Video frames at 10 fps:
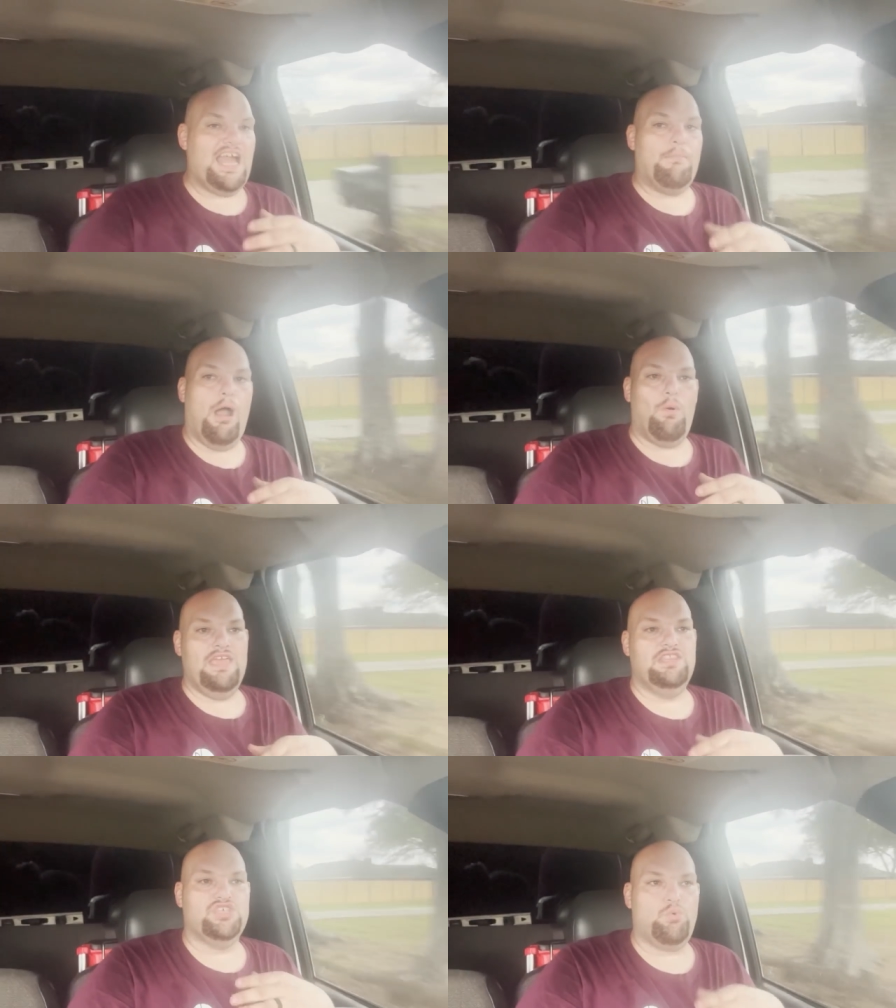time I
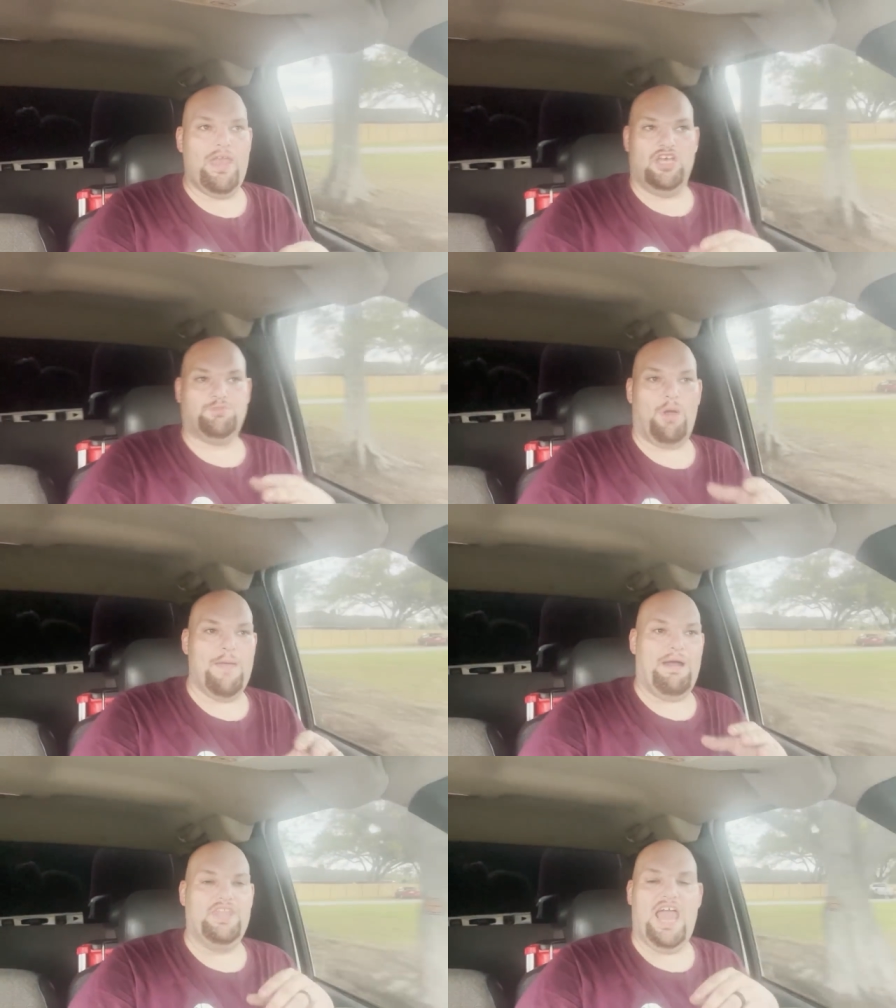weighed this weight, I was probably
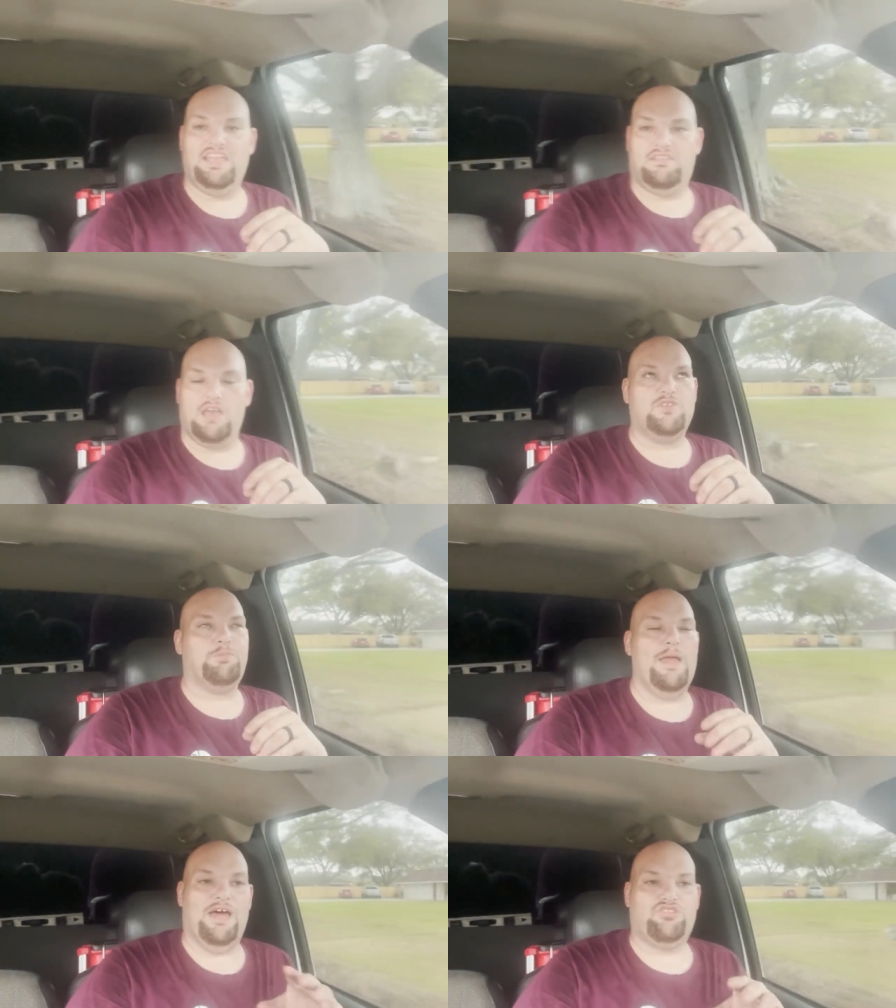about nine, I was
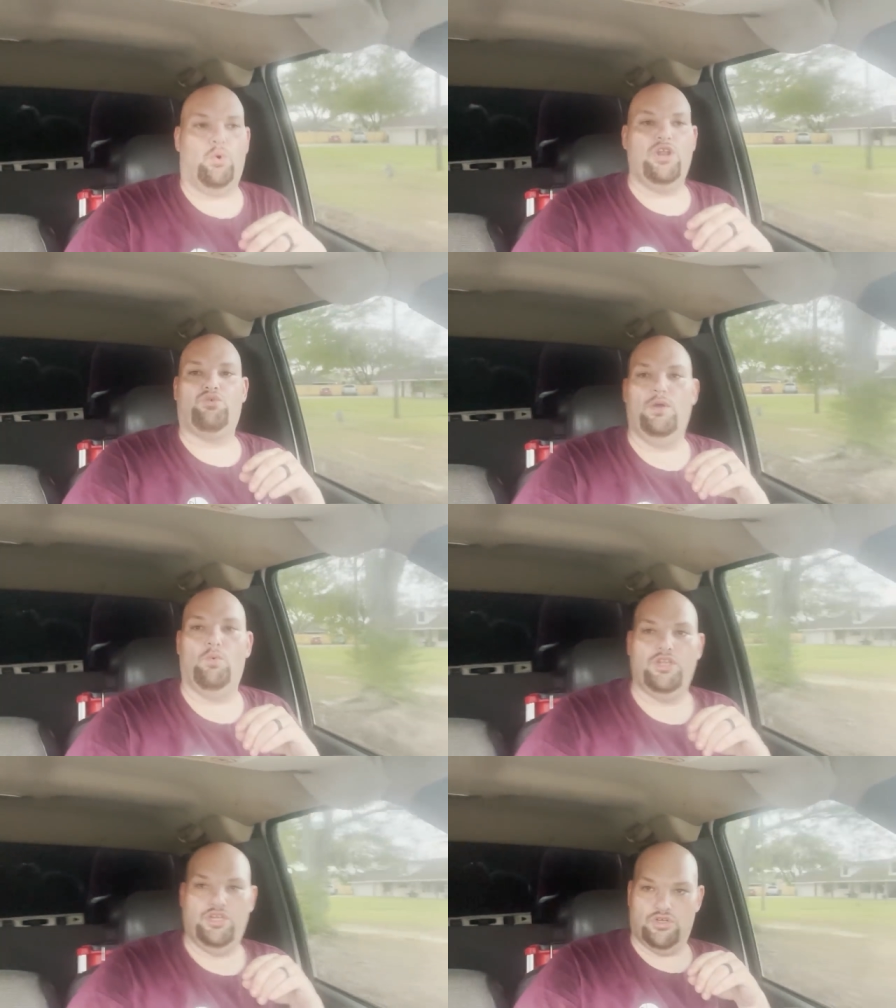probably about twenty,
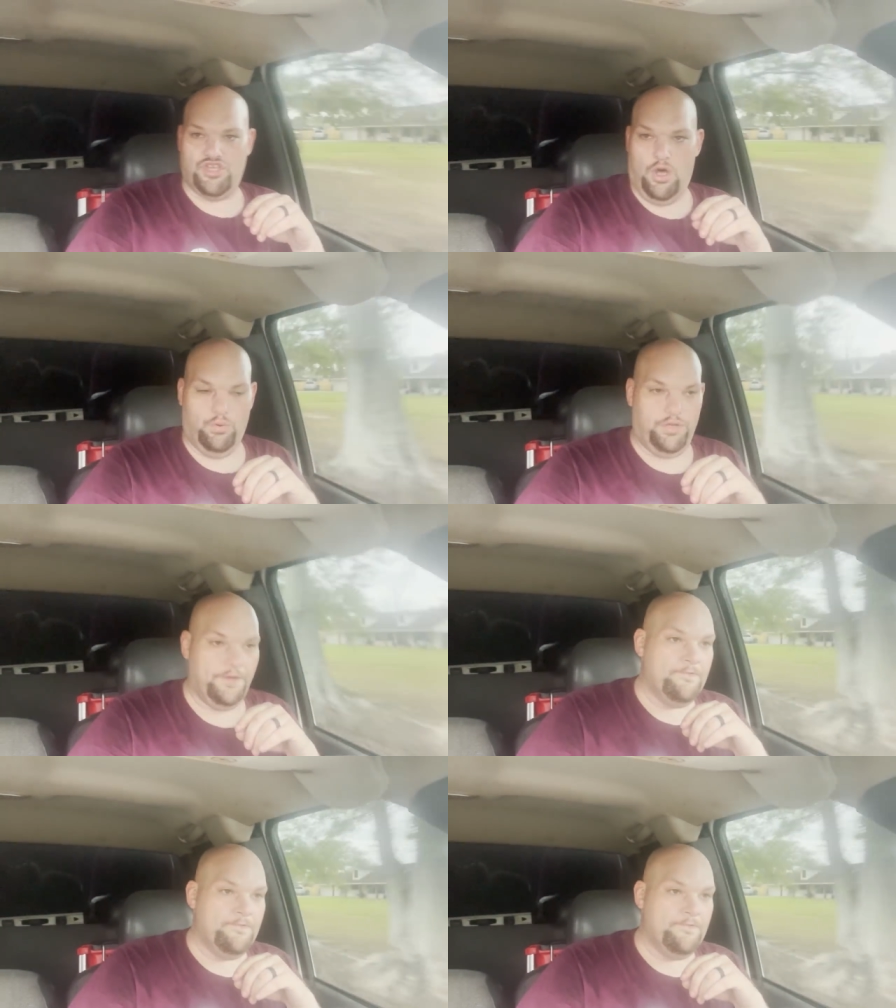twenty-one years old.